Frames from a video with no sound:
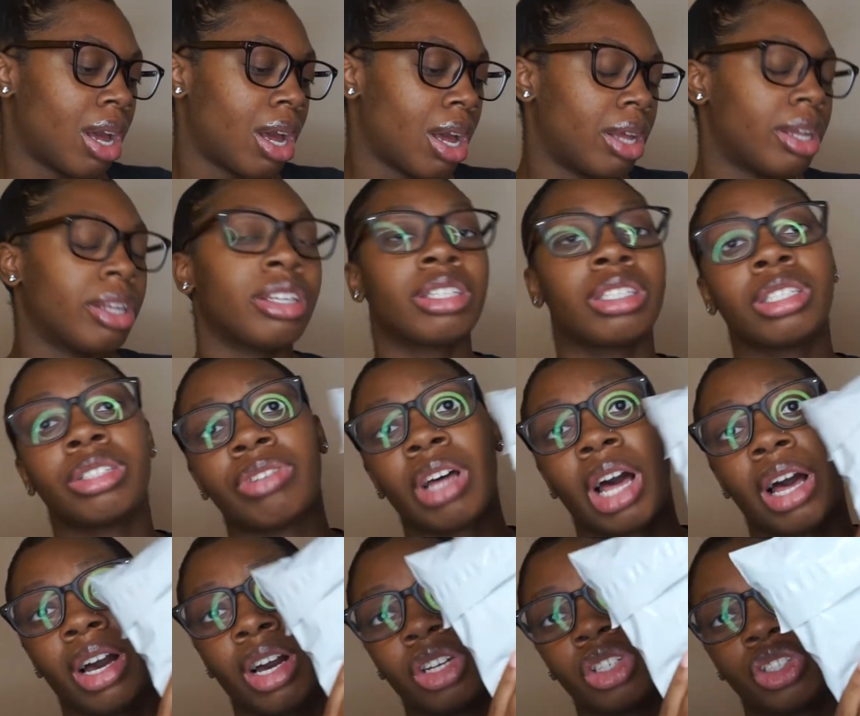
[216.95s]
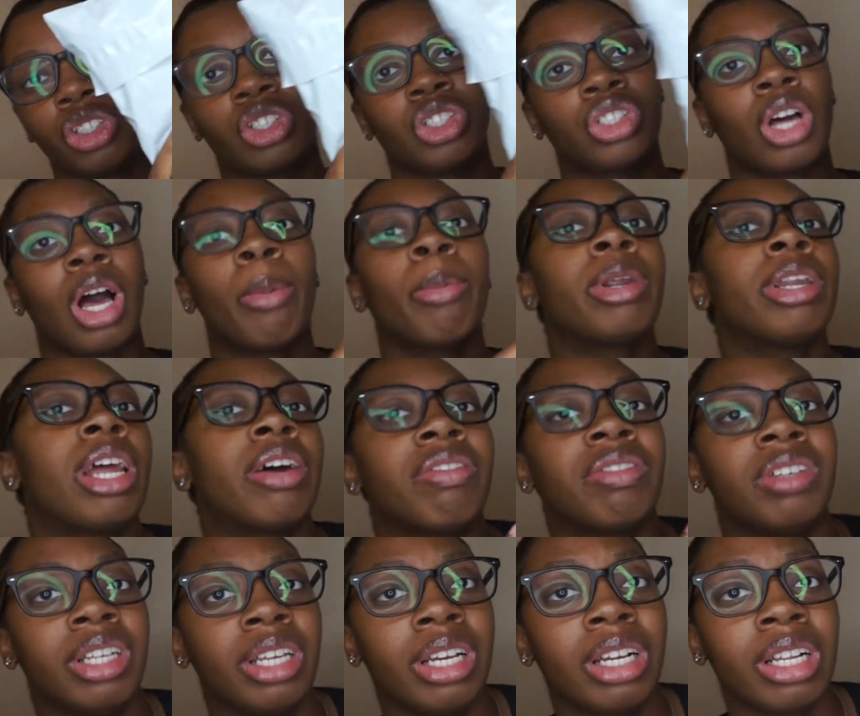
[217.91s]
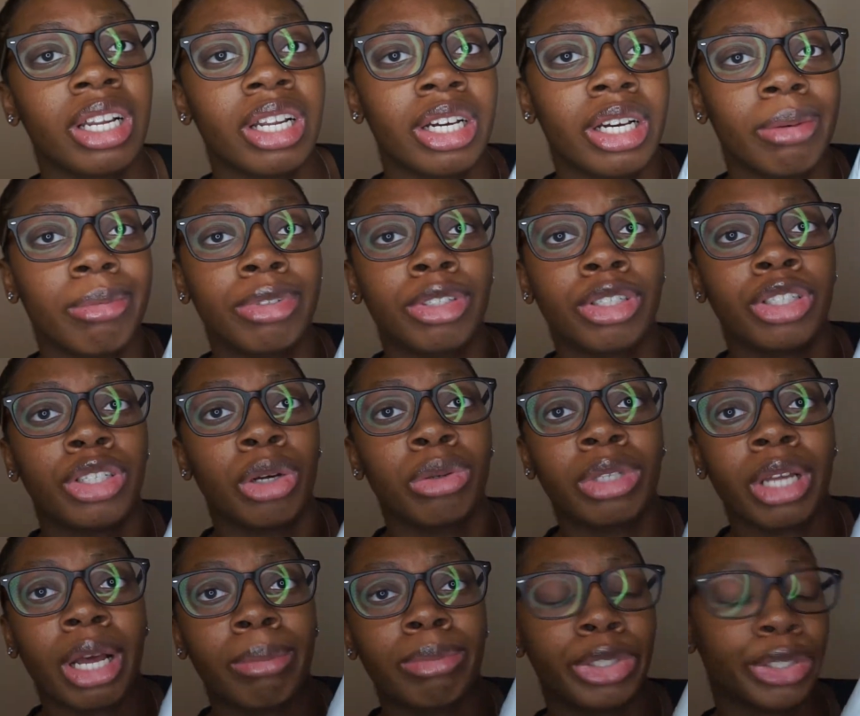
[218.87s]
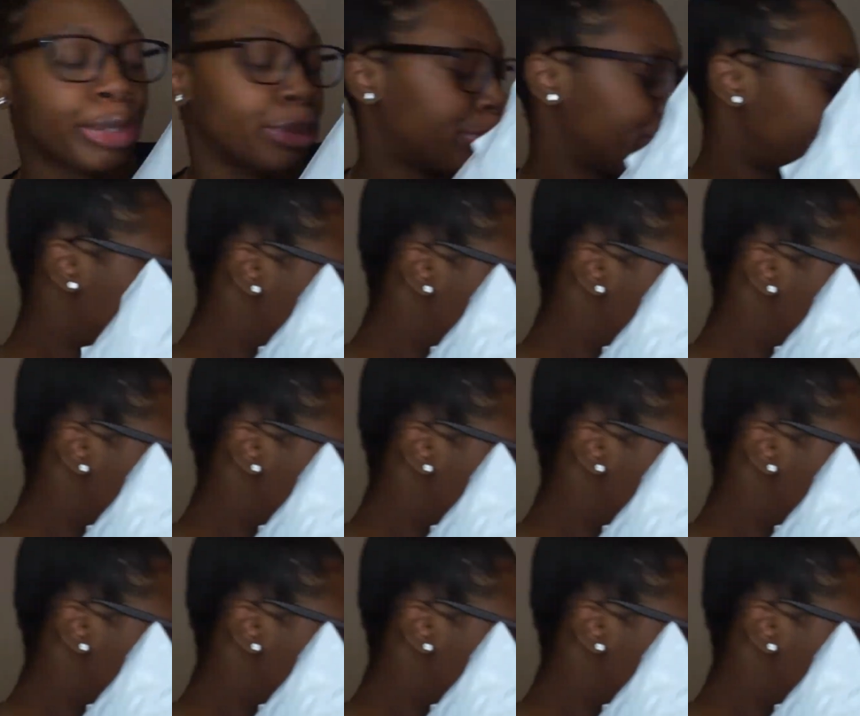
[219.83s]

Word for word: And this is 500, so I would never need gloves no time soon.